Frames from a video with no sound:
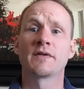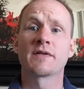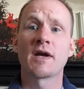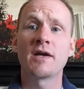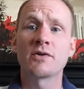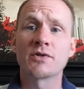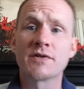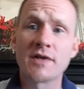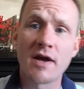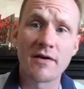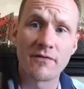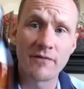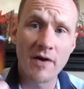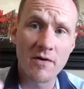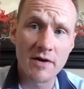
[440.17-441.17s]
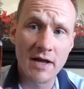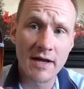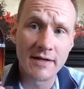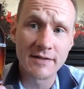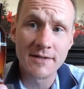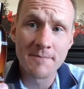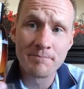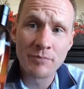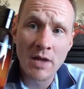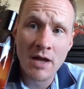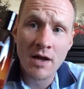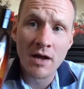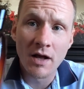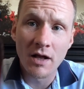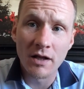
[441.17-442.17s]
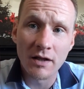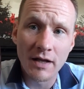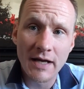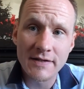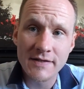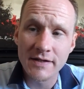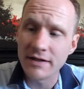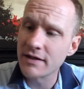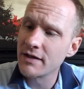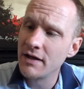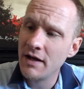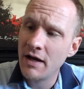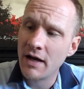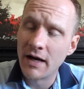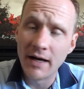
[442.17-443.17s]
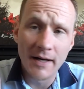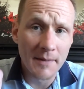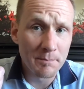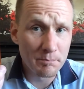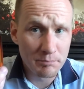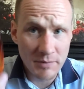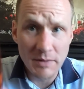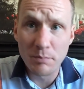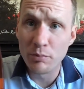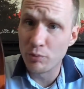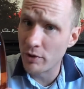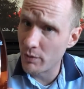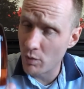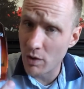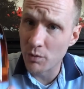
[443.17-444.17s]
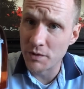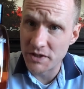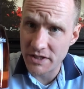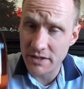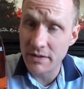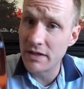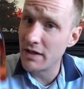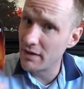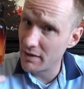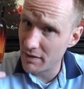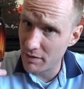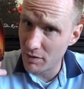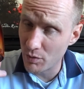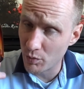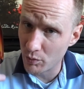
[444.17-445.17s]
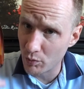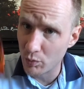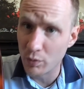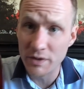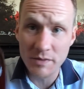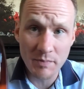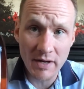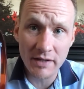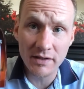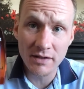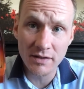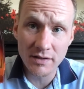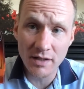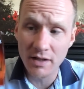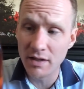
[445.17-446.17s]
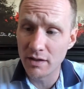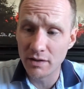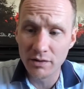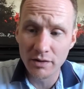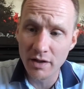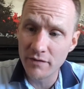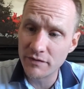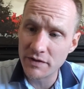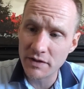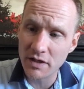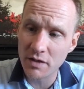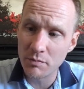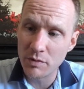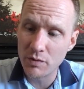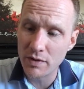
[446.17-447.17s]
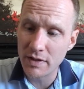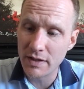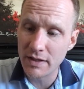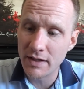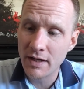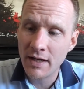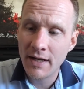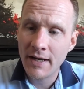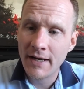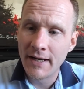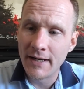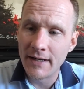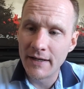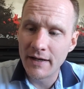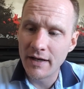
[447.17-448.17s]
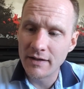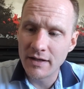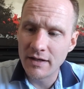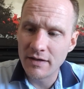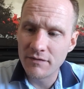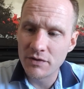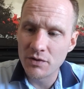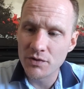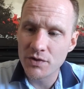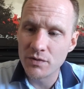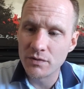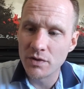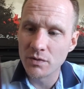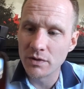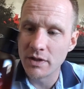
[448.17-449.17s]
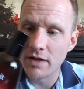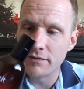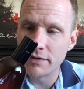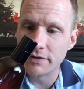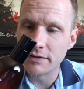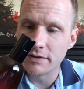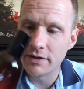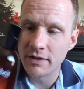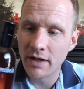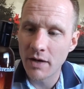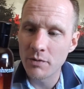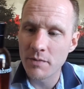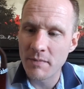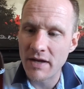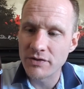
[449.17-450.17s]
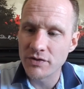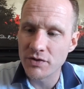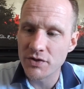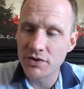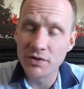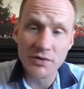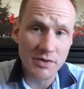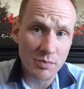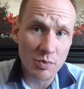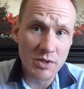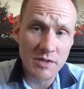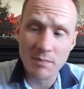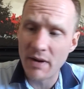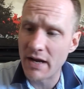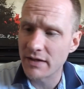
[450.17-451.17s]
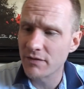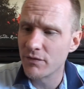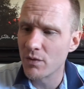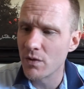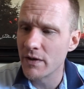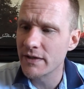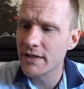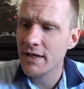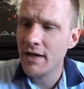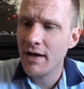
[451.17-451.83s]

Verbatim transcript: designer side. Fahrenheit, classic. Uh, pretty well res respected, uh, loved in the community uh, and, and even those who don't love it, I would imagine there's still some respect for it